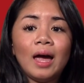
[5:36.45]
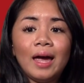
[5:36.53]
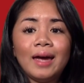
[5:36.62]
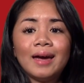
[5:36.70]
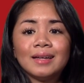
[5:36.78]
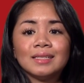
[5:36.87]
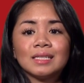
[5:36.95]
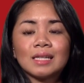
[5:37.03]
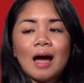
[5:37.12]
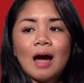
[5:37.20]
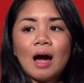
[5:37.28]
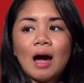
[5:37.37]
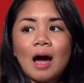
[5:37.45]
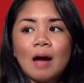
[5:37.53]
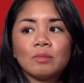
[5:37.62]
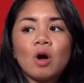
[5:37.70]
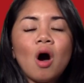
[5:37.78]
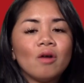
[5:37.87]
And
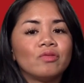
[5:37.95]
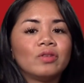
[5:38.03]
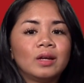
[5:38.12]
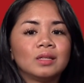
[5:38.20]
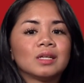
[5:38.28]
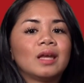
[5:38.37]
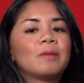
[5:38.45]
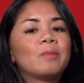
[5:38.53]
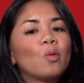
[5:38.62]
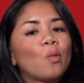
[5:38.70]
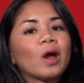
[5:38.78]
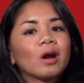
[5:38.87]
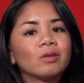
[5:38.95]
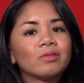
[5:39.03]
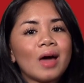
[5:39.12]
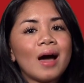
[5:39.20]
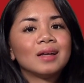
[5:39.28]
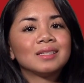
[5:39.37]
I'm confident and I'm aware of
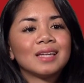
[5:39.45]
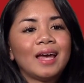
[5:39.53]
that,